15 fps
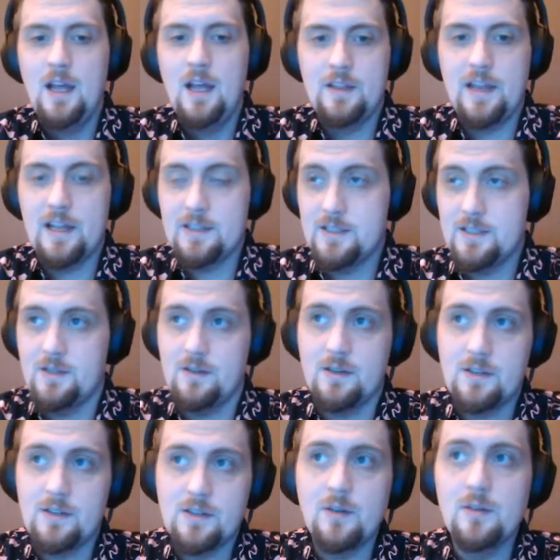That's their
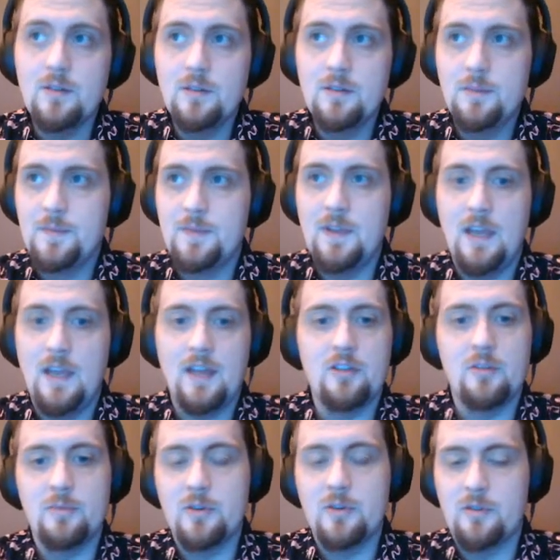goal, and
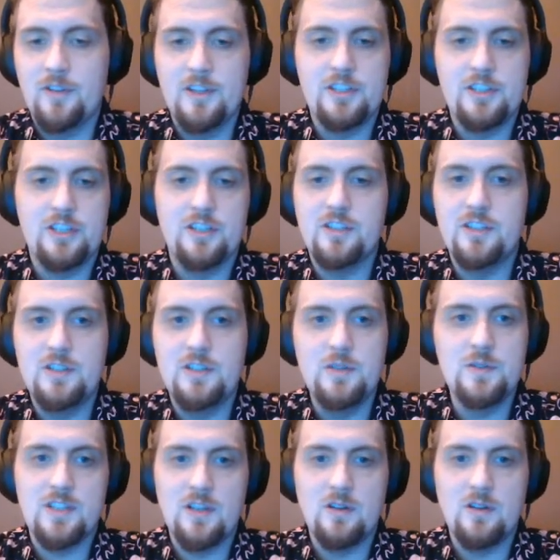their motivation to do
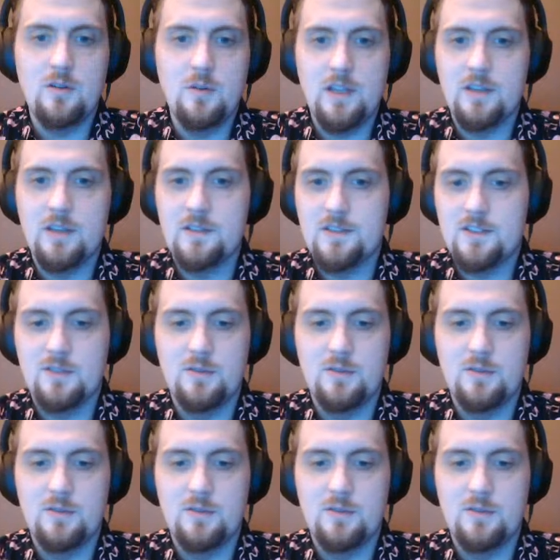so is